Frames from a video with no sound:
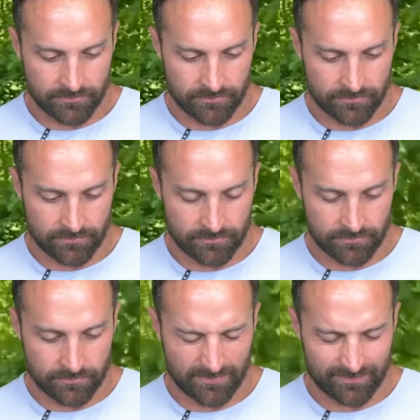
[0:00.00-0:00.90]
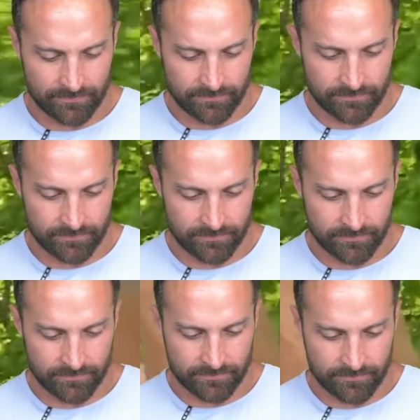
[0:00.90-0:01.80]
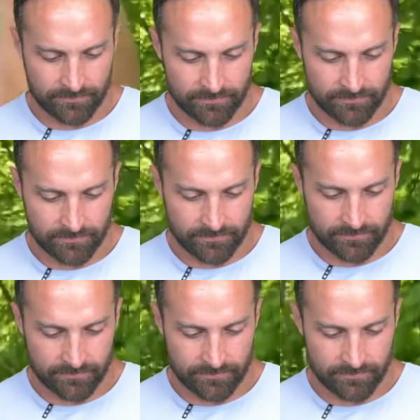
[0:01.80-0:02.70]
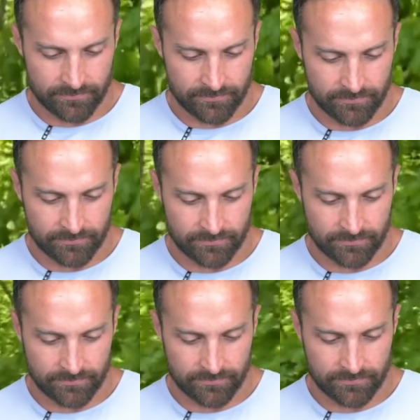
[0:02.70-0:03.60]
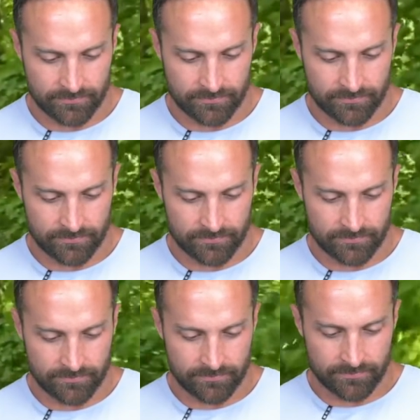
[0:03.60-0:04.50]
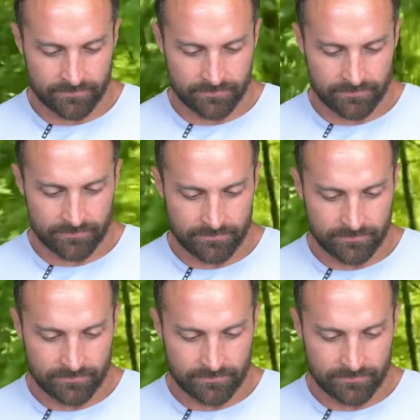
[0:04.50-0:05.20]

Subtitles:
(silent)